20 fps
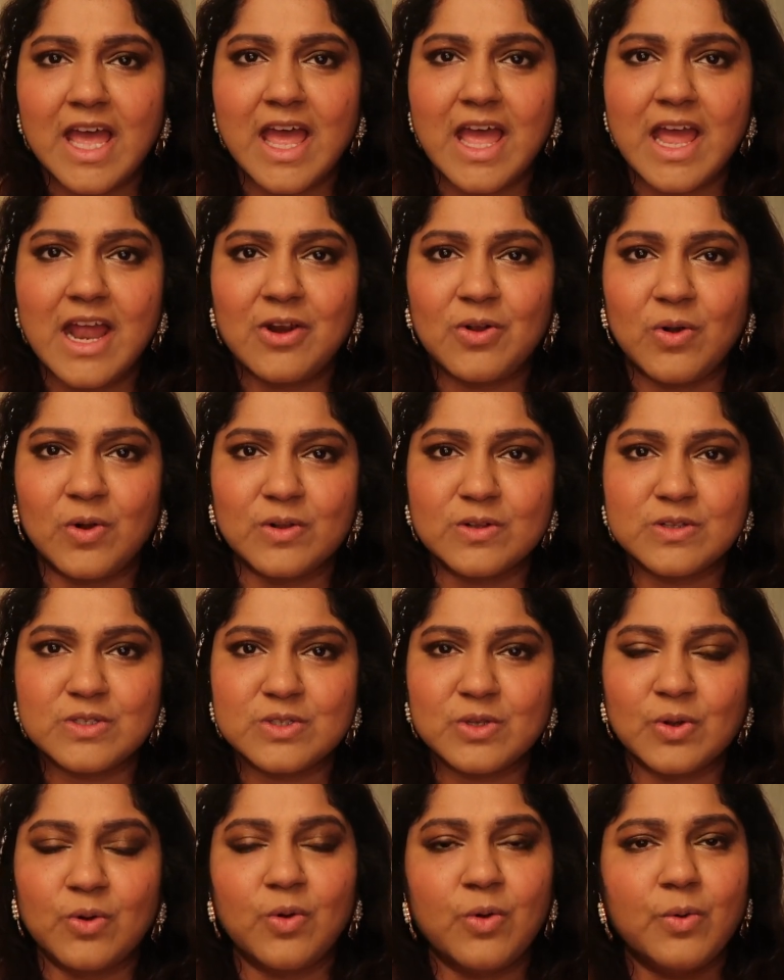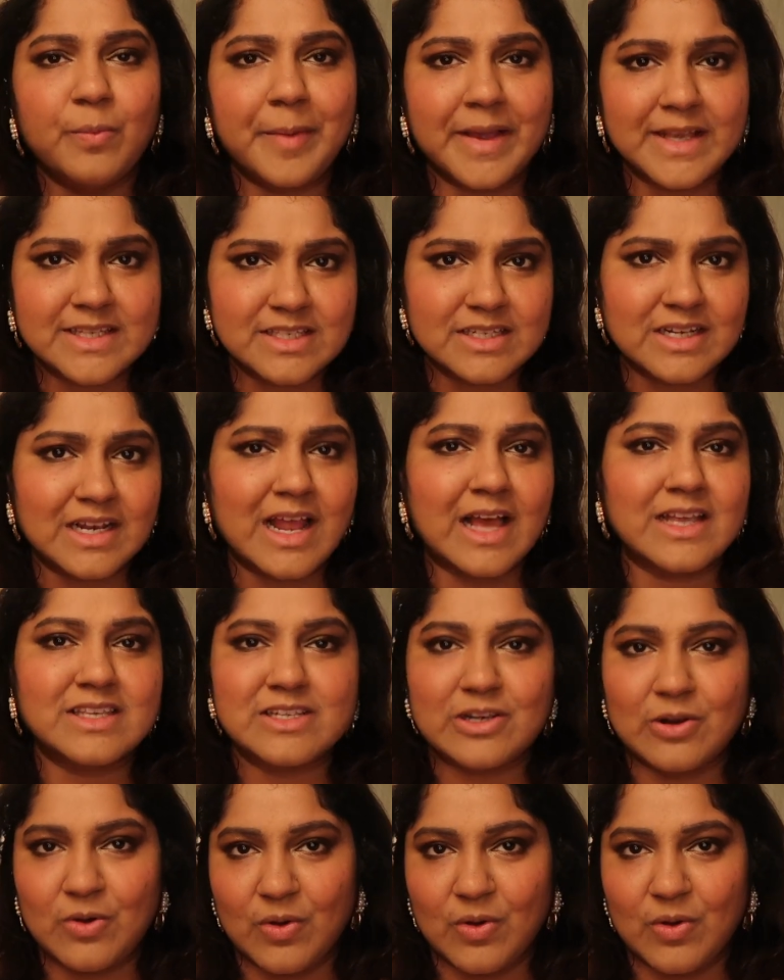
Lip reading: and also makes it last